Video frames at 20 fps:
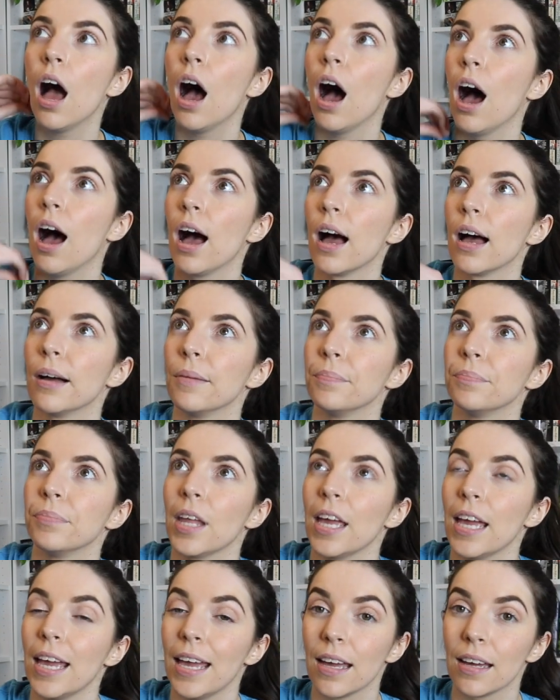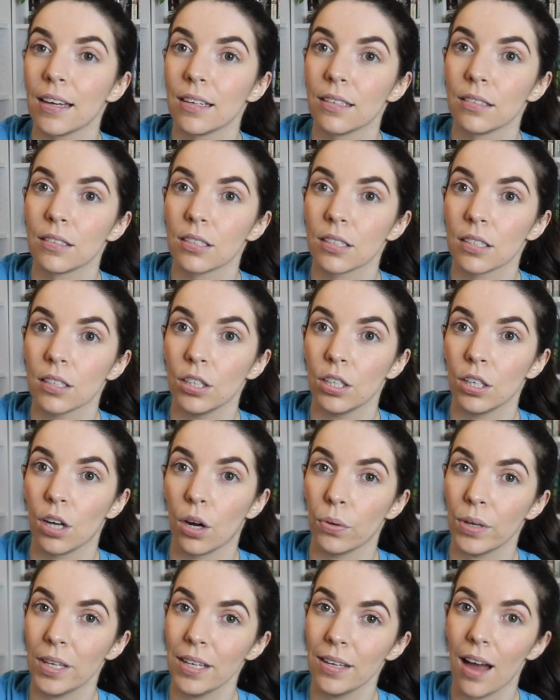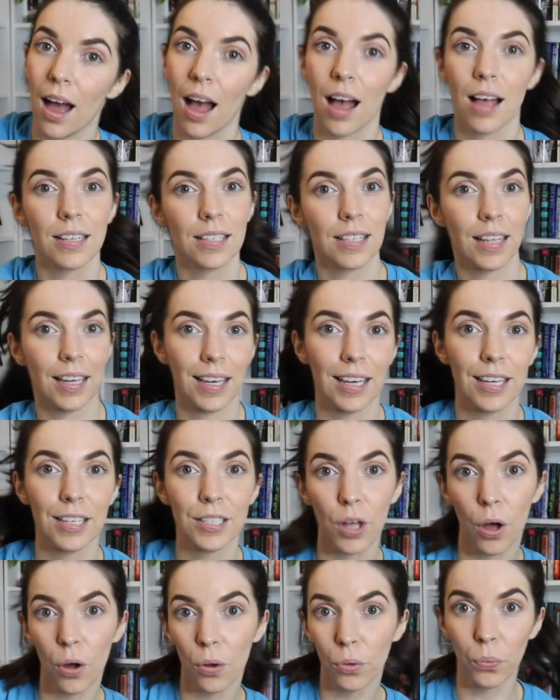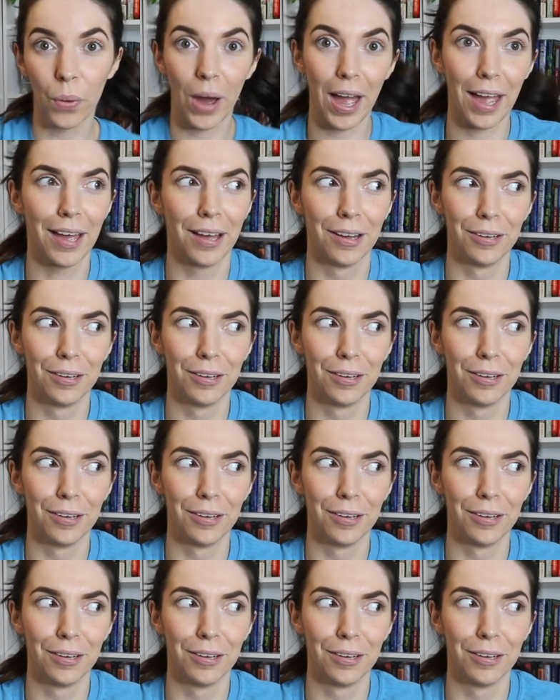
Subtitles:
And you know, he has like his own way